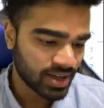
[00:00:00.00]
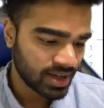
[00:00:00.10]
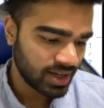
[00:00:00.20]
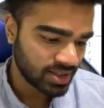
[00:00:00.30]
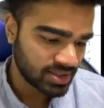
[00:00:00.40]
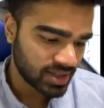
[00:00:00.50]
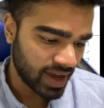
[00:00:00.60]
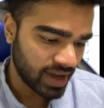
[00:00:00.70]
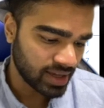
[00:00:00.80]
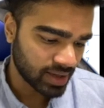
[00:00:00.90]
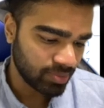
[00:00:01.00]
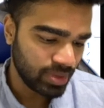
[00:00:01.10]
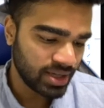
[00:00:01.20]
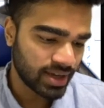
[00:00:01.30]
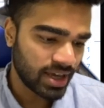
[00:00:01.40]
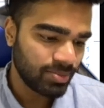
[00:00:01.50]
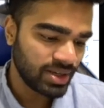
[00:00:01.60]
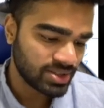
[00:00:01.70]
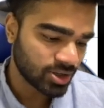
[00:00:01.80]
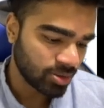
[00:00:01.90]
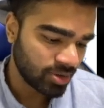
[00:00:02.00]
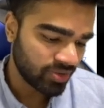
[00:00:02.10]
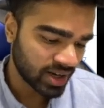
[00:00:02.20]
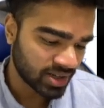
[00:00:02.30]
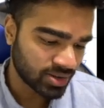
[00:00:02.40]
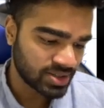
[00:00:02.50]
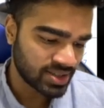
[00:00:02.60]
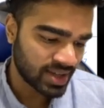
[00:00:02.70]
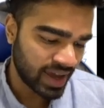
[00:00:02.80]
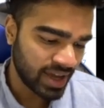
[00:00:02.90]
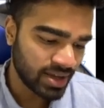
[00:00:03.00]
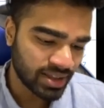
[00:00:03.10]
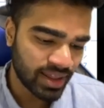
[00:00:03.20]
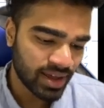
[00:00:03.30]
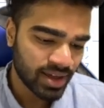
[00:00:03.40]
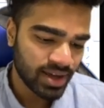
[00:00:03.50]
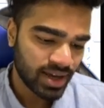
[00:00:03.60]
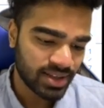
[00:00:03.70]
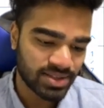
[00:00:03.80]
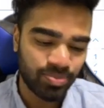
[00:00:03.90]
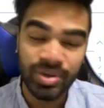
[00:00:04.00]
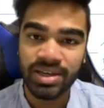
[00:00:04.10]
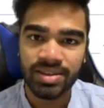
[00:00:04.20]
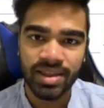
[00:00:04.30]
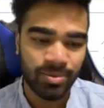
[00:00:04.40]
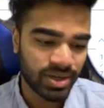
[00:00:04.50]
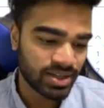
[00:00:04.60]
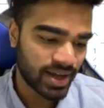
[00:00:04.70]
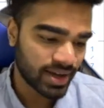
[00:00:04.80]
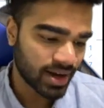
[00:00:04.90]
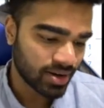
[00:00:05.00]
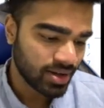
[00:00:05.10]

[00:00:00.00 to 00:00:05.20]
It's AB. AB is the common factor because there's an A in there and there's a B in there we can take out.